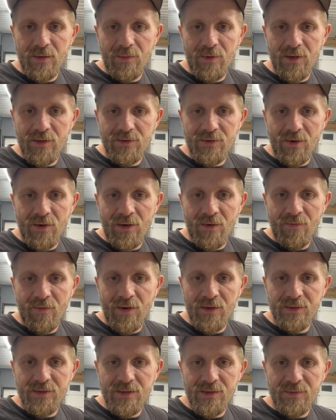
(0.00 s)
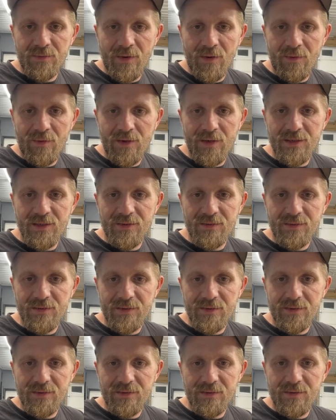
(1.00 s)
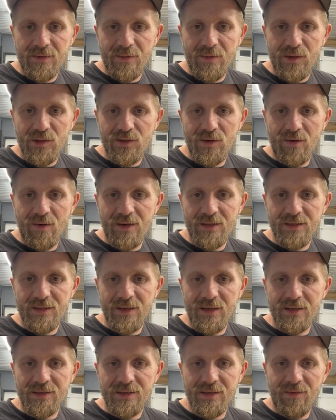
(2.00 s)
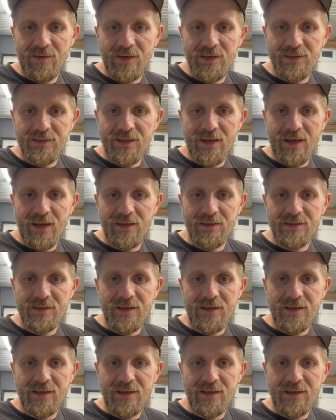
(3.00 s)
Been enjoying adventures, memories from my street racing days, 70s days.